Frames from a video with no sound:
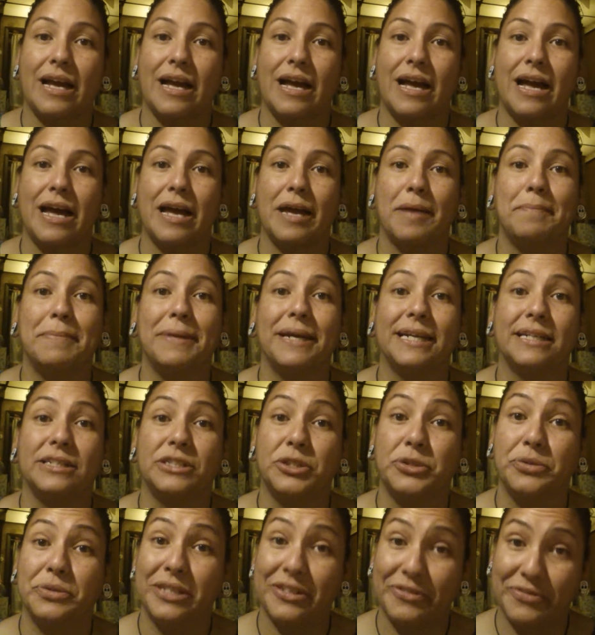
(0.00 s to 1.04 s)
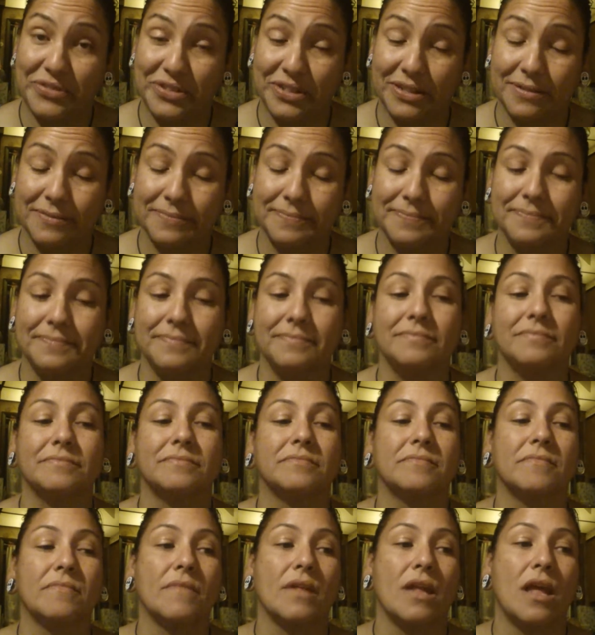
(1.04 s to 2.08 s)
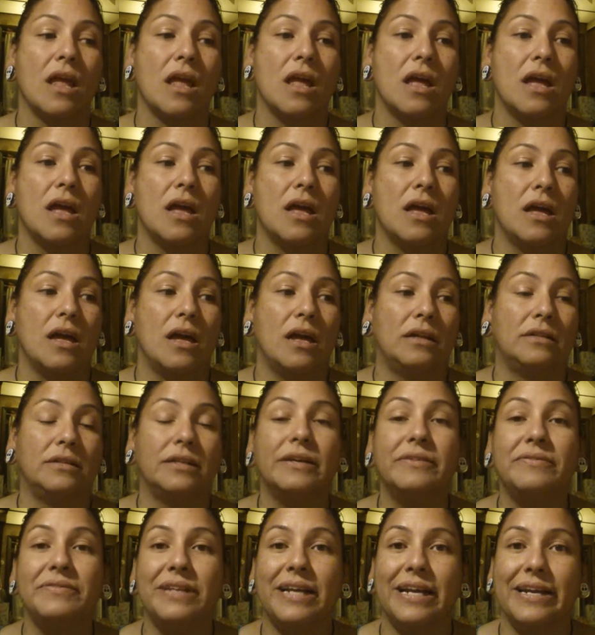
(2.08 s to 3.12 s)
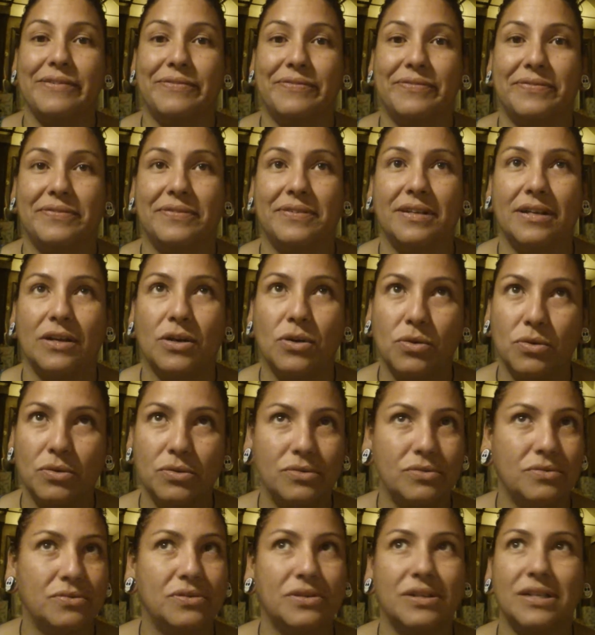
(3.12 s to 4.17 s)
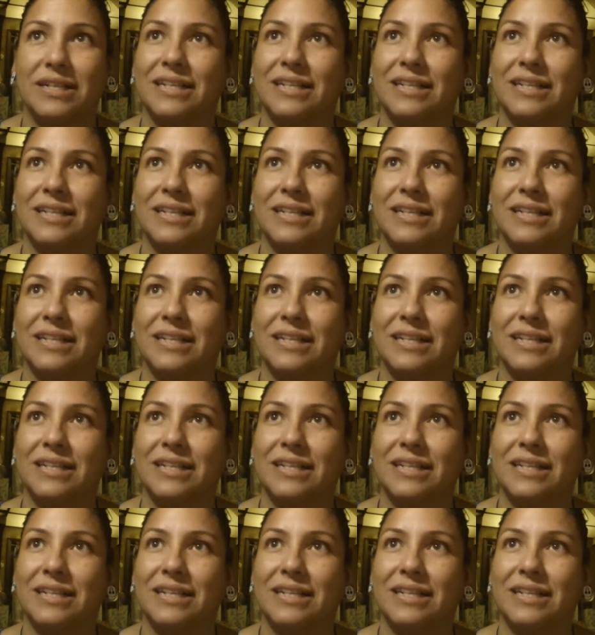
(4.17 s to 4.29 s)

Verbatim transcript: I beg to differ. Love life. Ooh.